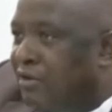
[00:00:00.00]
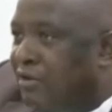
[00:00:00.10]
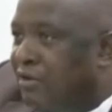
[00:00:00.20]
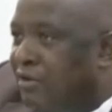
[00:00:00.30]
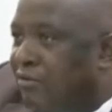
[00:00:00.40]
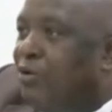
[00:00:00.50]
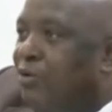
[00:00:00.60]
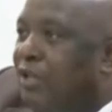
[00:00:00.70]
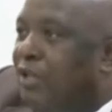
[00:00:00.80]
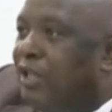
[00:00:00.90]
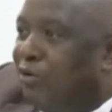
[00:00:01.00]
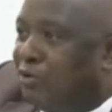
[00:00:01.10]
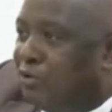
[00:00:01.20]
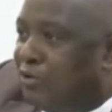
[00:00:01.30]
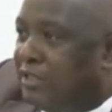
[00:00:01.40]
Found with the
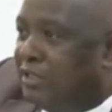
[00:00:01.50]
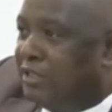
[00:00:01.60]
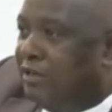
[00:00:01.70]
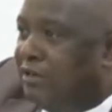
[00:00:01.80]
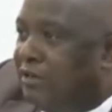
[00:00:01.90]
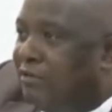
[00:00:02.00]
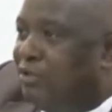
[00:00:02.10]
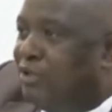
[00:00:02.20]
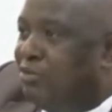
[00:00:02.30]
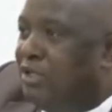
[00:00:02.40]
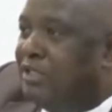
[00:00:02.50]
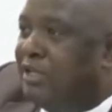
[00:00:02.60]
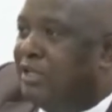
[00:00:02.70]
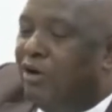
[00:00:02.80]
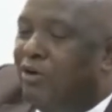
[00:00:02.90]
contractor, which
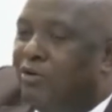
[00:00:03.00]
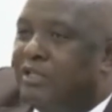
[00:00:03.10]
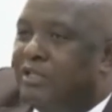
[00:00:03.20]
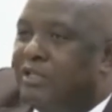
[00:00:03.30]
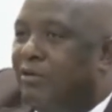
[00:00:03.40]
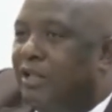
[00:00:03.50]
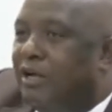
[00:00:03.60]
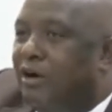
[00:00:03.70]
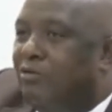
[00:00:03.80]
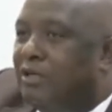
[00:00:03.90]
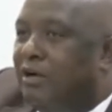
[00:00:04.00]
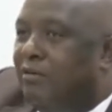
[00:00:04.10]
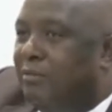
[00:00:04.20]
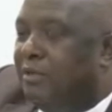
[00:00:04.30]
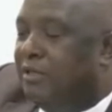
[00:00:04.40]
means they were not there with the county
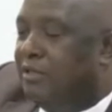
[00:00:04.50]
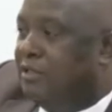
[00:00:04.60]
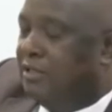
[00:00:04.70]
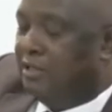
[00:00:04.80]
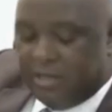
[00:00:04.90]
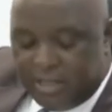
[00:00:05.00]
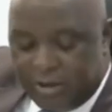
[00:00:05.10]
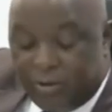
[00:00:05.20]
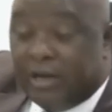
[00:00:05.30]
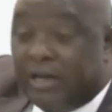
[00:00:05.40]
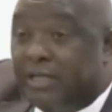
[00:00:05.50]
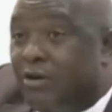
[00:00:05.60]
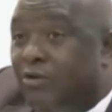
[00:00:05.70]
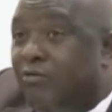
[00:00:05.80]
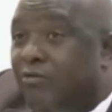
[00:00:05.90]
government. They were
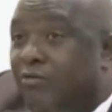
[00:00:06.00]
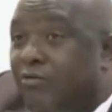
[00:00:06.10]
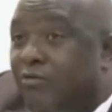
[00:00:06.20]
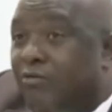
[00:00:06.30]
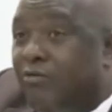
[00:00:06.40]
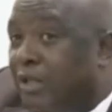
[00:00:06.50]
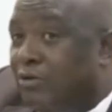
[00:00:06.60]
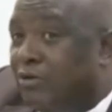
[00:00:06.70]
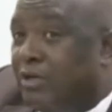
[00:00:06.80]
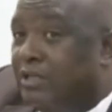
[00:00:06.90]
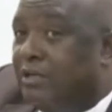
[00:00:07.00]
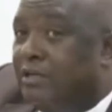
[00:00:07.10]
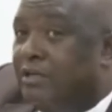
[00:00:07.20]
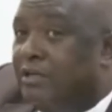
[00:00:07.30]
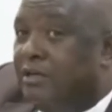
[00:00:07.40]
later on found with the contractor.
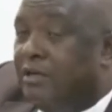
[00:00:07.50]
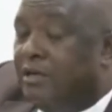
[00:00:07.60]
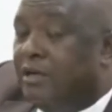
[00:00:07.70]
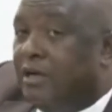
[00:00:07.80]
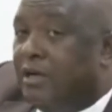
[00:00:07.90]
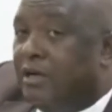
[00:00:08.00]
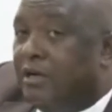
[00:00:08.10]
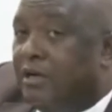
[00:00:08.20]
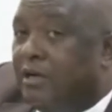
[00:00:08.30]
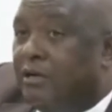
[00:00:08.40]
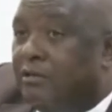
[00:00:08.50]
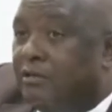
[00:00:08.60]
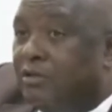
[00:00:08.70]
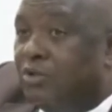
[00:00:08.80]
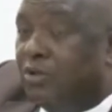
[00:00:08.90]

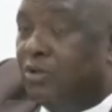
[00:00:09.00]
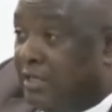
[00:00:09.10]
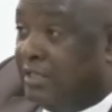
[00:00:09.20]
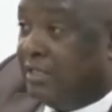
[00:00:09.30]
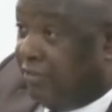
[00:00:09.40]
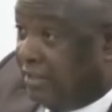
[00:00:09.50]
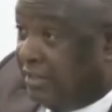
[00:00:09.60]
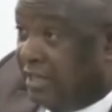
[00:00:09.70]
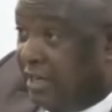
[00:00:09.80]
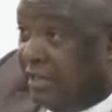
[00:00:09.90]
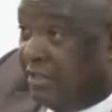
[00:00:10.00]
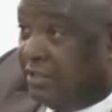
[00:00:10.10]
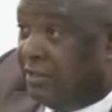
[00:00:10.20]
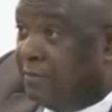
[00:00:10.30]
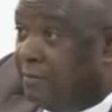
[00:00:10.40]
Uh, so that is the first
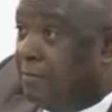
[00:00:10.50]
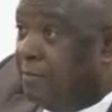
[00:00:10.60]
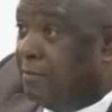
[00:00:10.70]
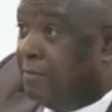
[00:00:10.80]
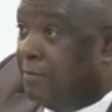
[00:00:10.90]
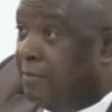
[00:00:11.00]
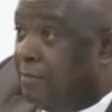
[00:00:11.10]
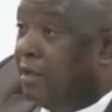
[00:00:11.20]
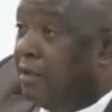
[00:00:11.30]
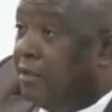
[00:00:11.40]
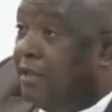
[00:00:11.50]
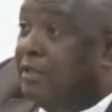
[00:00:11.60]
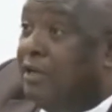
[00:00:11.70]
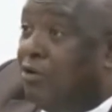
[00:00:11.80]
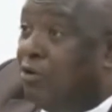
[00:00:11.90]
challenge,
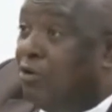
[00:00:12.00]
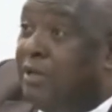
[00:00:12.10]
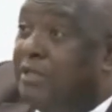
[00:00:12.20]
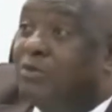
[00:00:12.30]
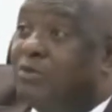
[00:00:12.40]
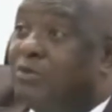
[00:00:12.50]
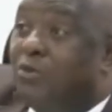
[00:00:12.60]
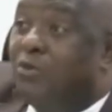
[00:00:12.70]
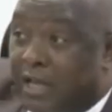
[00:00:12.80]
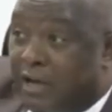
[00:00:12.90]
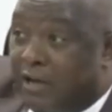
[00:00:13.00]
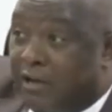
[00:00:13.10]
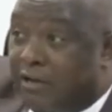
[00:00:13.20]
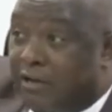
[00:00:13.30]
that the documents were not there.